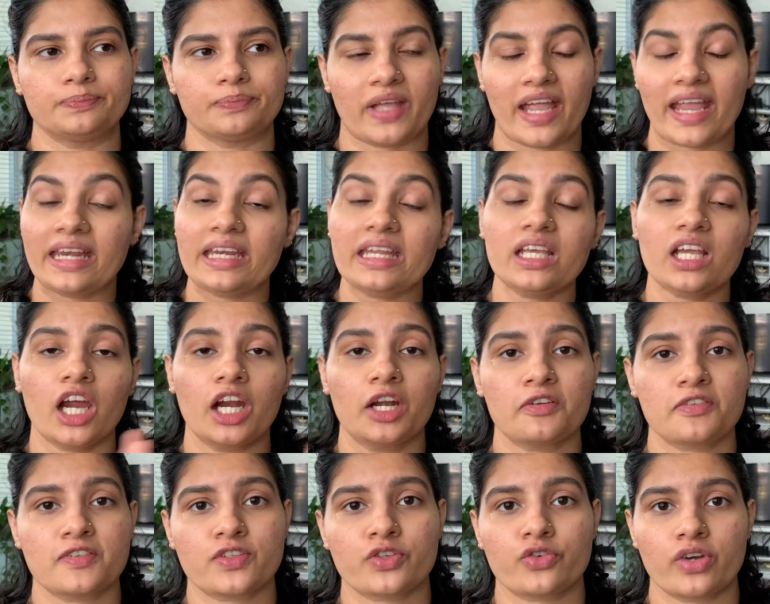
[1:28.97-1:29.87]
any kind
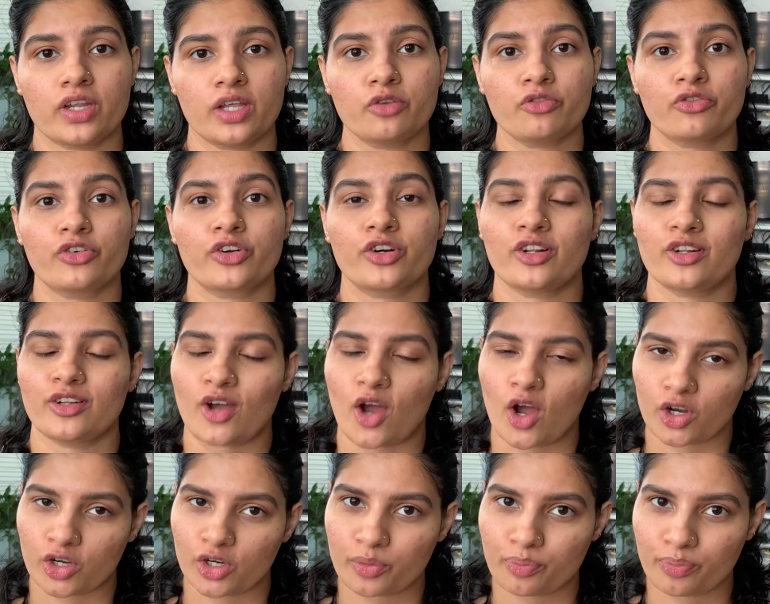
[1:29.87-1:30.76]
of screen for a
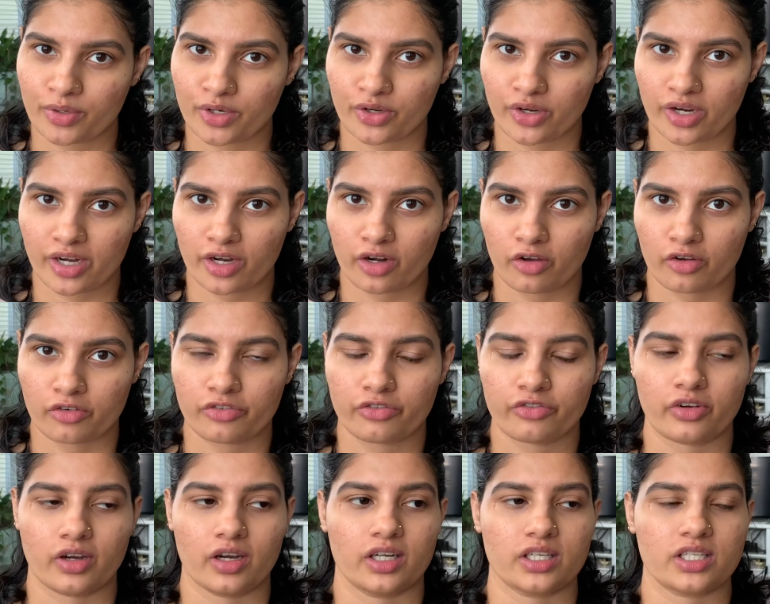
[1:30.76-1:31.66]
longer period of
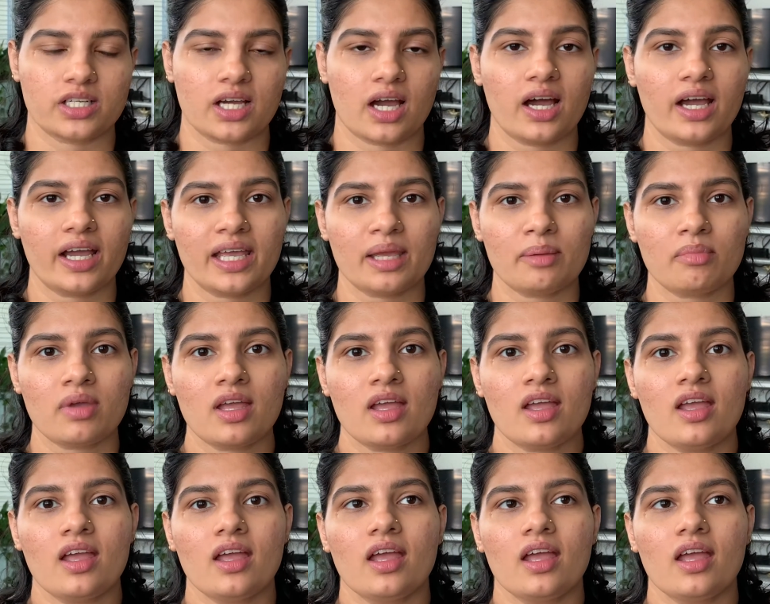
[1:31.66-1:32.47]
time.